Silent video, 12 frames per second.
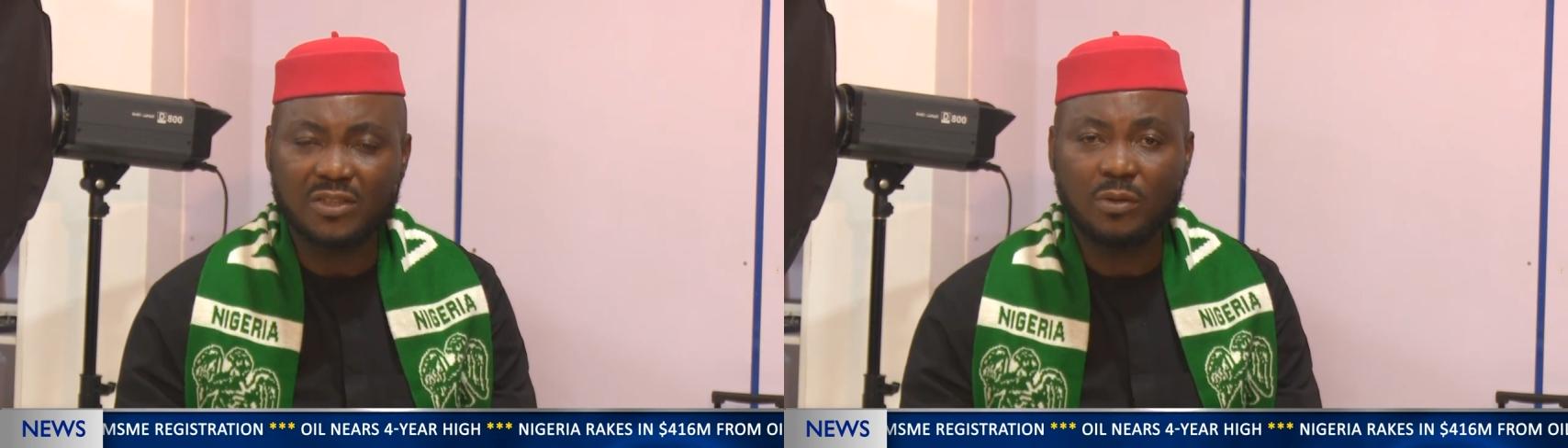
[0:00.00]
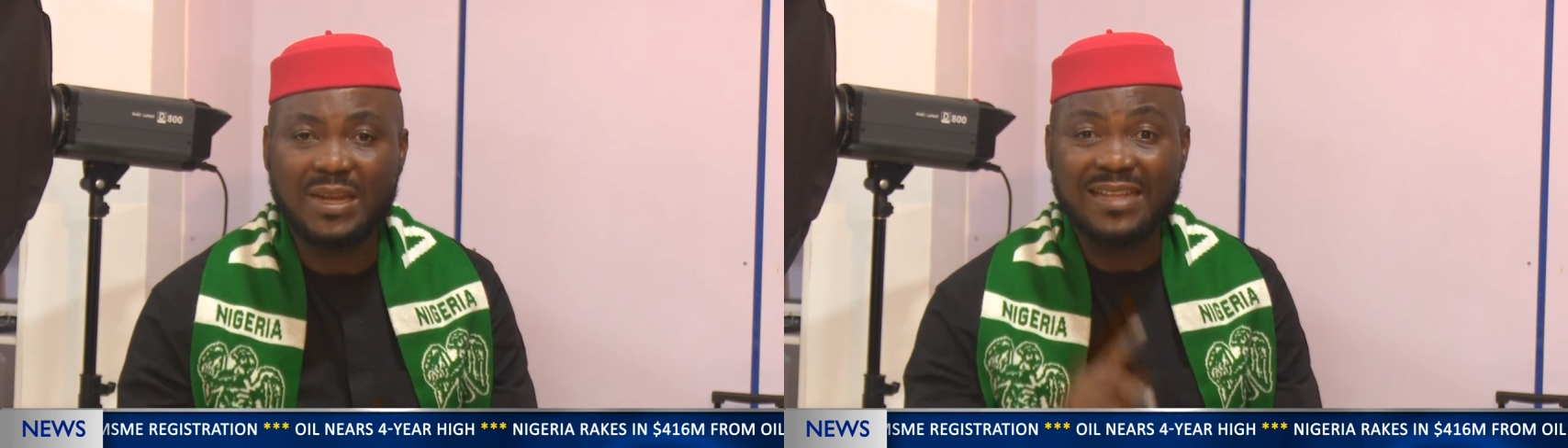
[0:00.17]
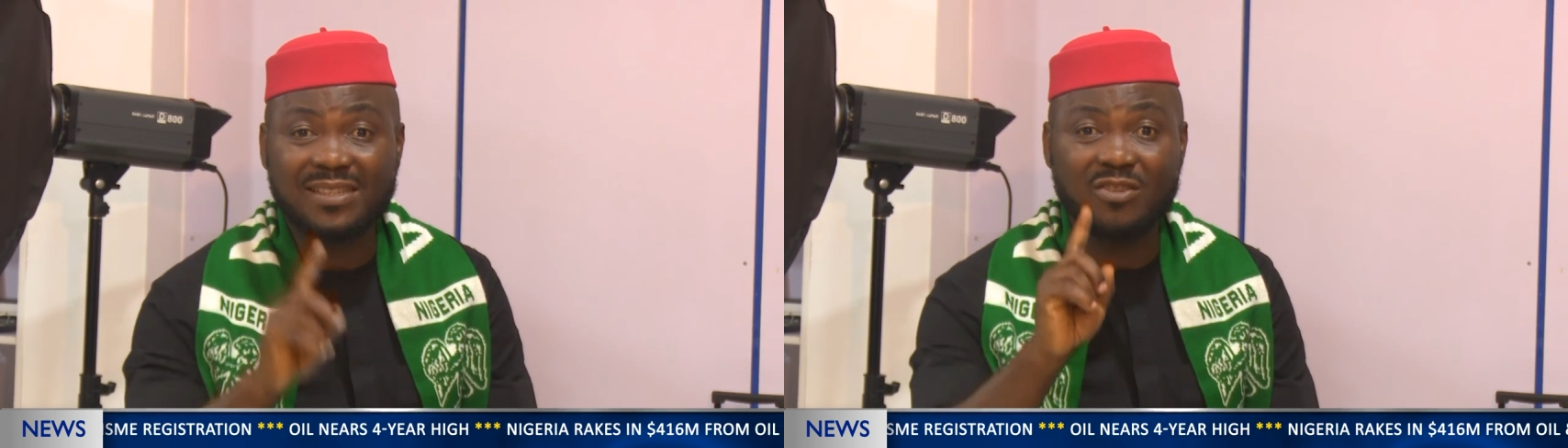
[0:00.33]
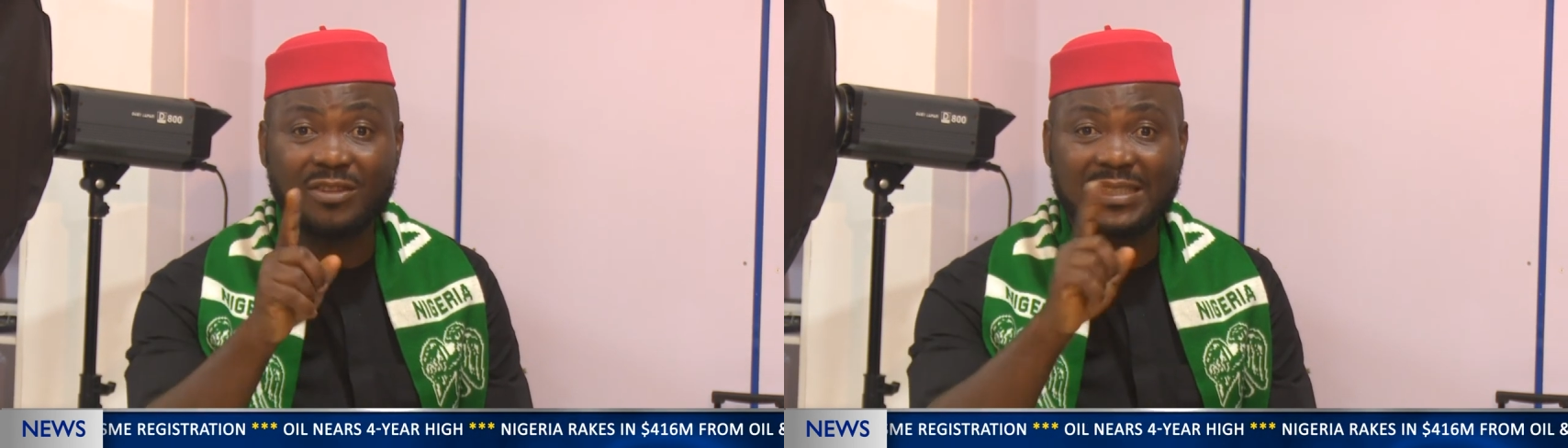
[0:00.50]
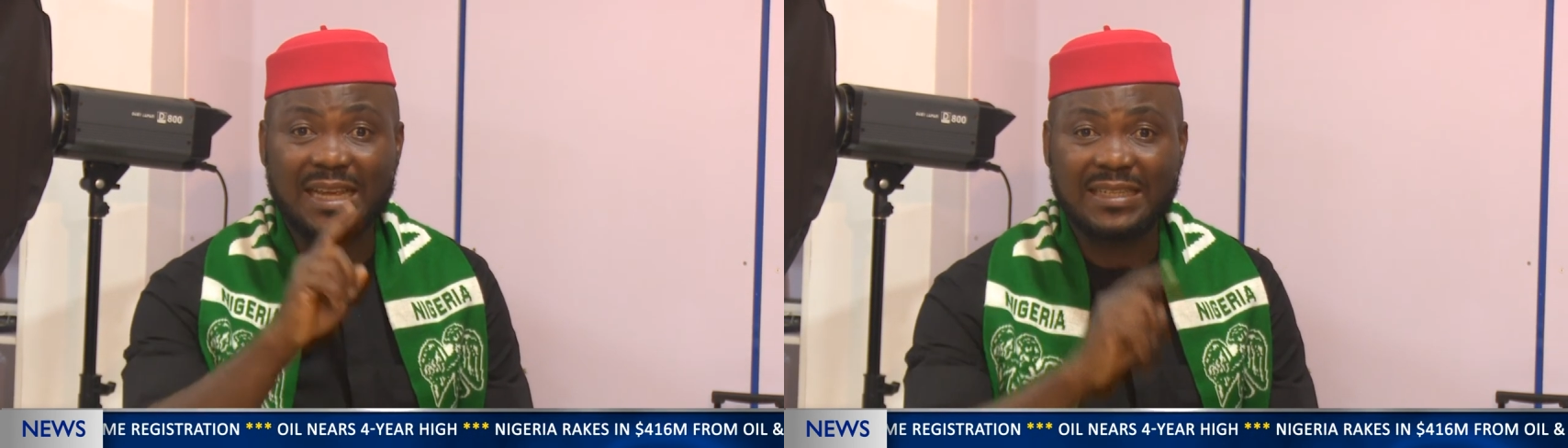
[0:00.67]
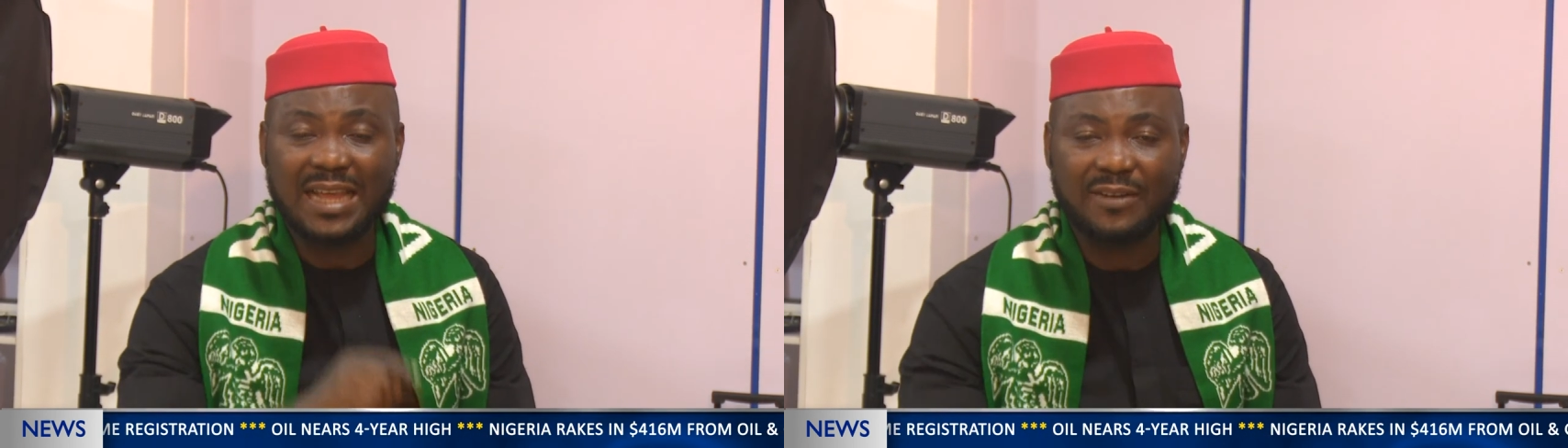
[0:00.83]
So let's not
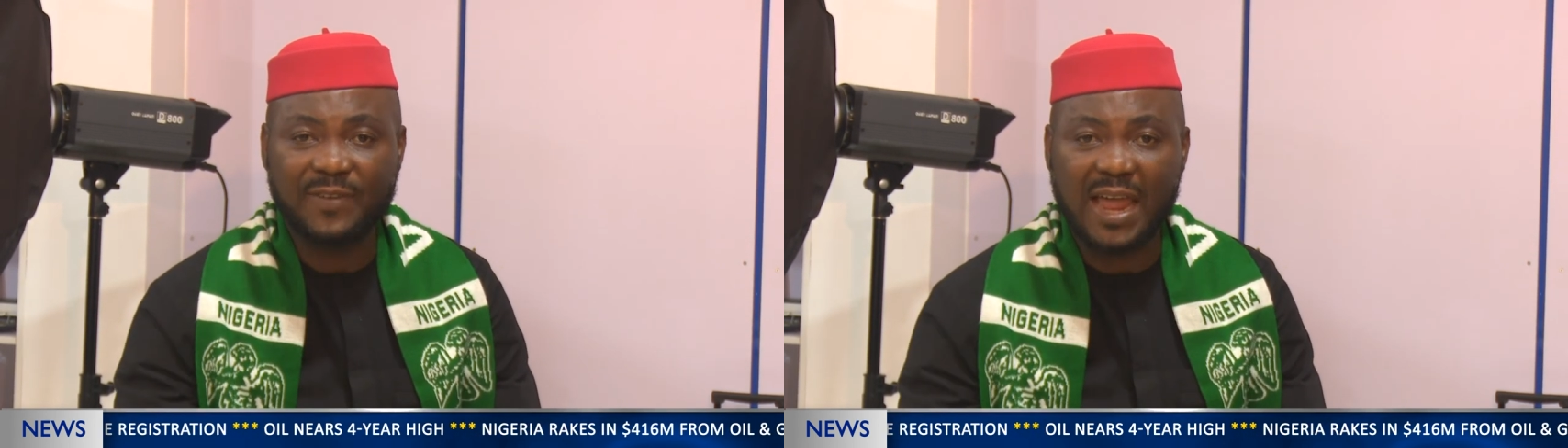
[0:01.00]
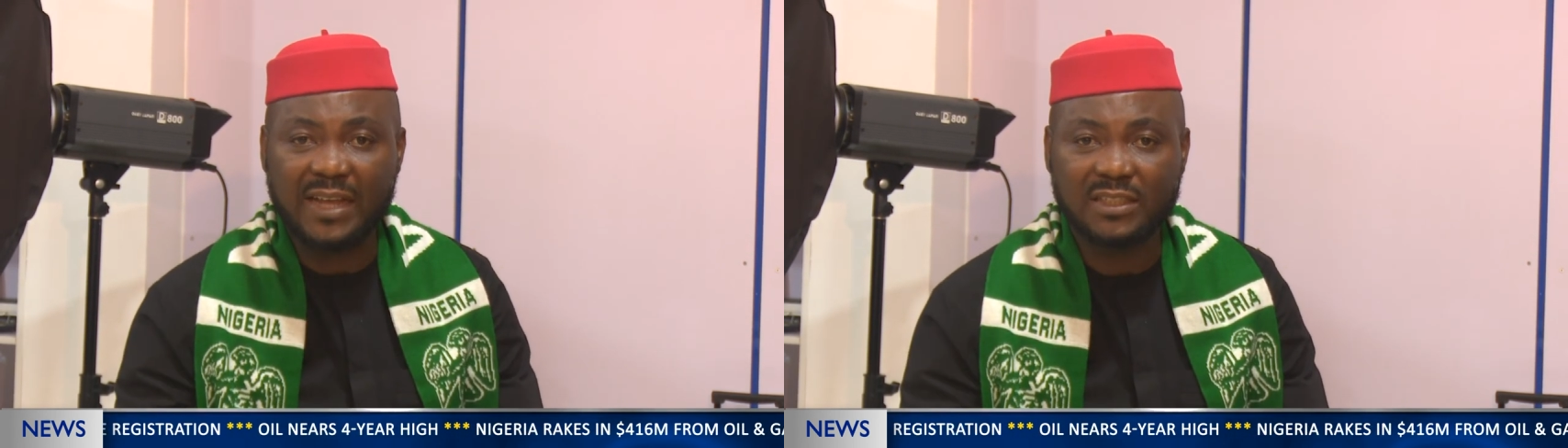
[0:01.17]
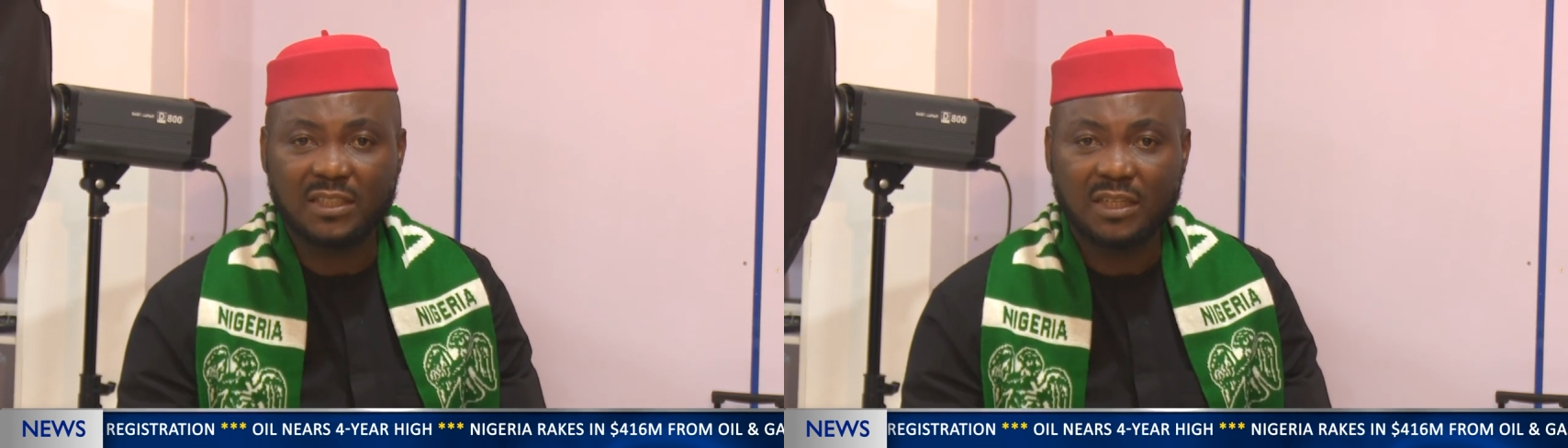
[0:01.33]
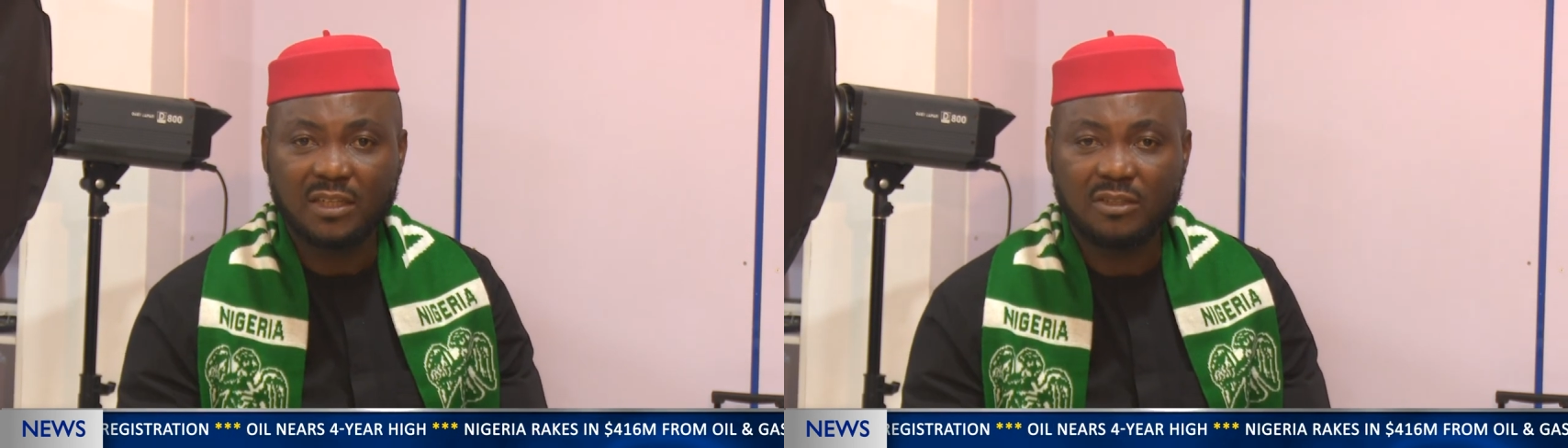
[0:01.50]
take that flight